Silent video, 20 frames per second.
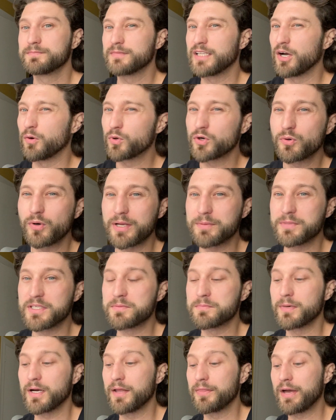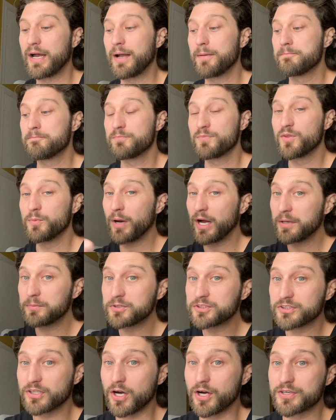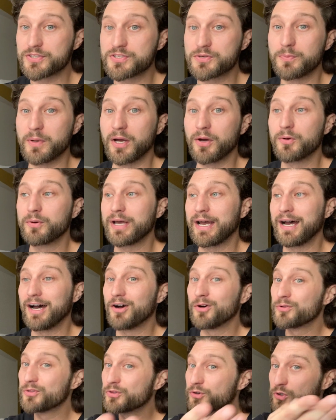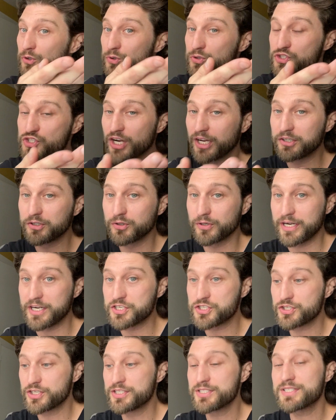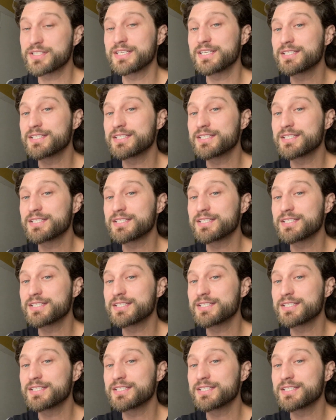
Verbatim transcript: Now, what do I mean by that? The Bible talks about how through generations,